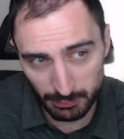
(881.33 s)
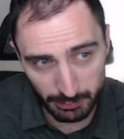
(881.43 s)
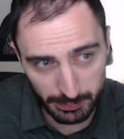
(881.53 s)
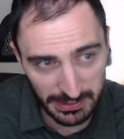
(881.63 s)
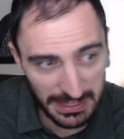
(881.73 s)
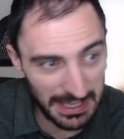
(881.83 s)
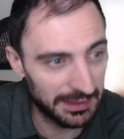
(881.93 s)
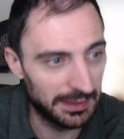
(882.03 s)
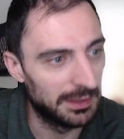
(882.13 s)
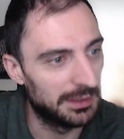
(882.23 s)
black
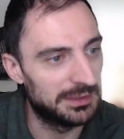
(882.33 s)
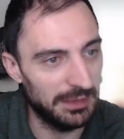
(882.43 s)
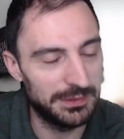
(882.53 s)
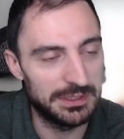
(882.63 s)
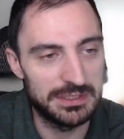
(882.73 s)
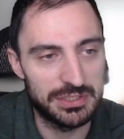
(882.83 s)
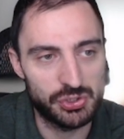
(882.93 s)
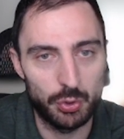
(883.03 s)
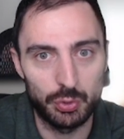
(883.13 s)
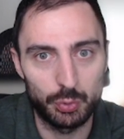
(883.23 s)
definitely
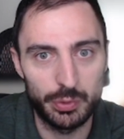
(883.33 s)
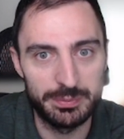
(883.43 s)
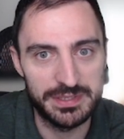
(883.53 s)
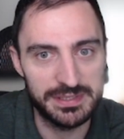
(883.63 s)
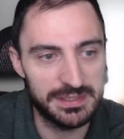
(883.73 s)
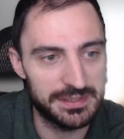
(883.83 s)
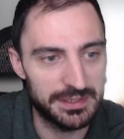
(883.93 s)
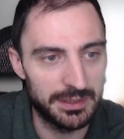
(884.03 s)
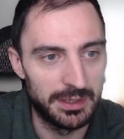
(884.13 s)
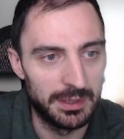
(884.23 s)
saw queen b6 here.